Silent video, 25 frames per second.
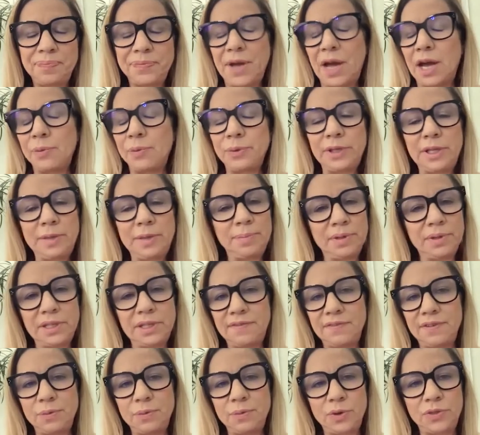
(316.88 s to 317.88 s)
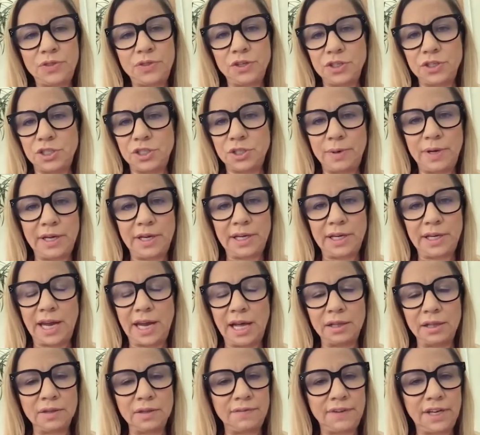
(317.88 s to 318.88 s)
I really believe in what they're doing in
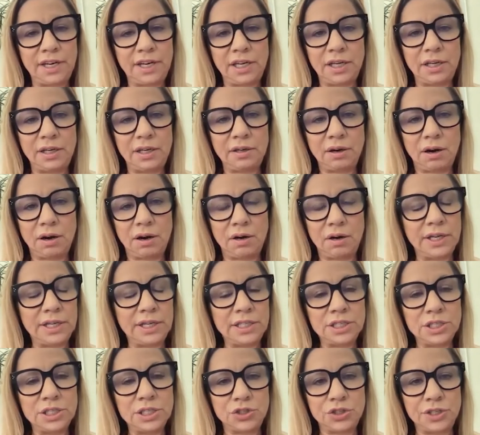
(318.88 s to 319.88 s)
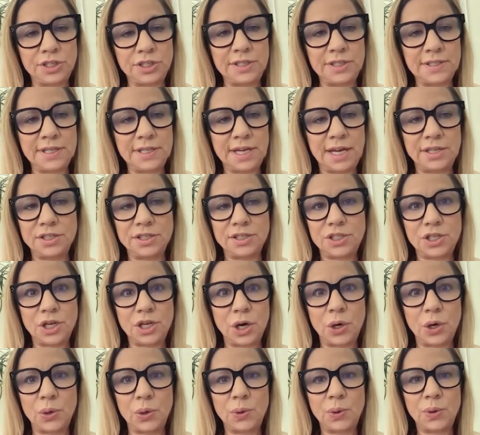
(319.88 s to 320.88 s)
elevating our industries. And
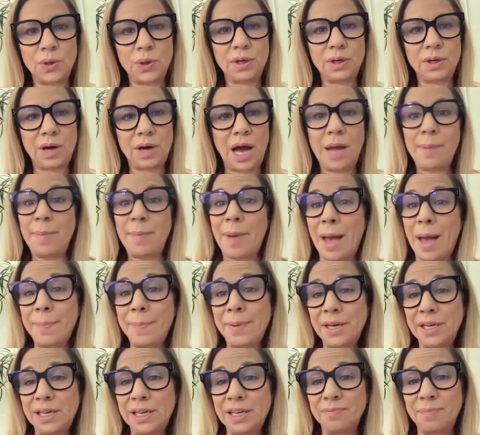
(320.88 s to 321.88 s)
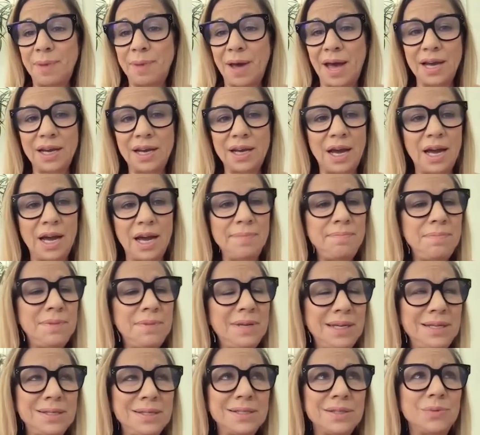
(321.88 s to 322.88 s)
so I'm happy to give back. I
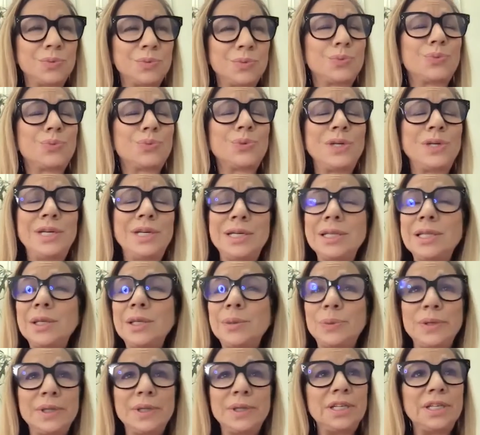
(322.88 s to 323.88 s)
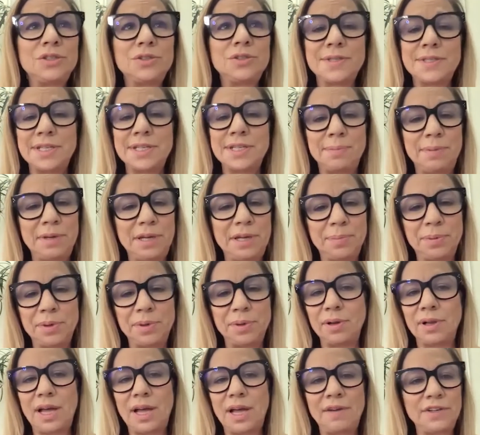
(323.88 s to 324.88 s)
meet really, really interesting
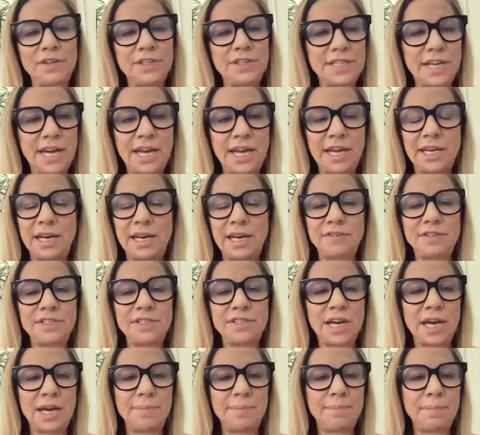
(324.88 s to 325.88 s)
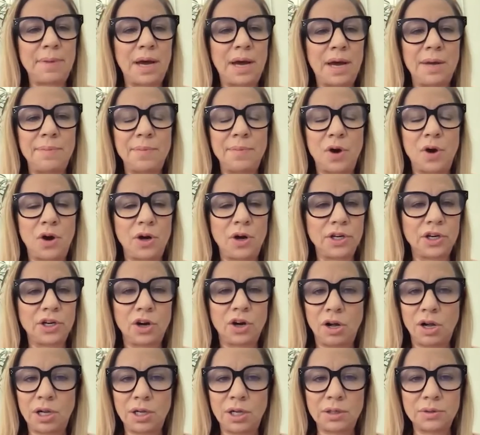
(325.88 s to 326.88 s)
people every day. And every time I'm on a
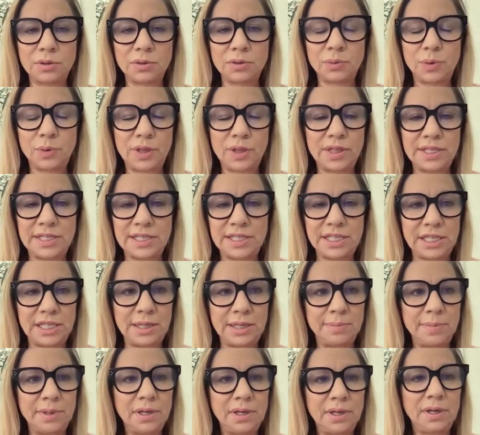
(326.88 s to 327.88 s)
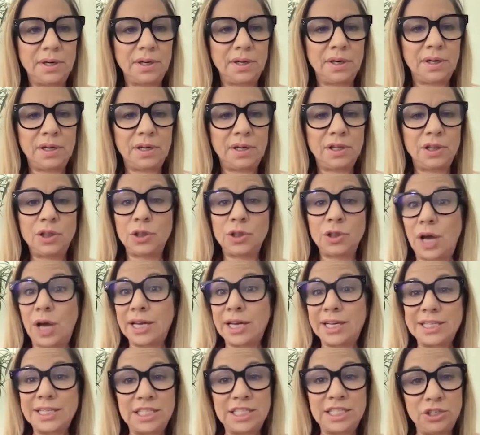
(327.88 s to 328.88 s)
call with the team, I
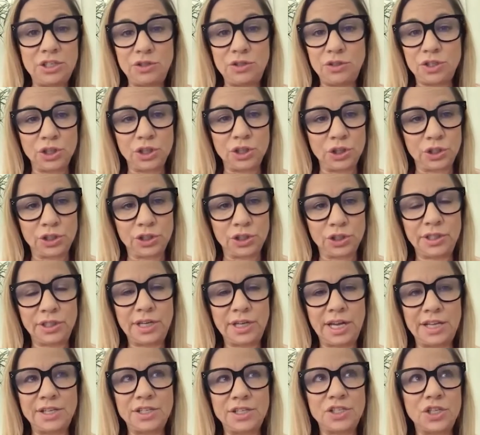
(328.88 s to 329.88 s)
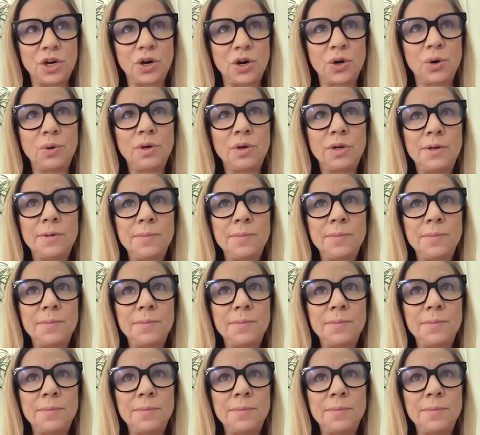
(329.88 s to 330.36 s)
continue to learn. And so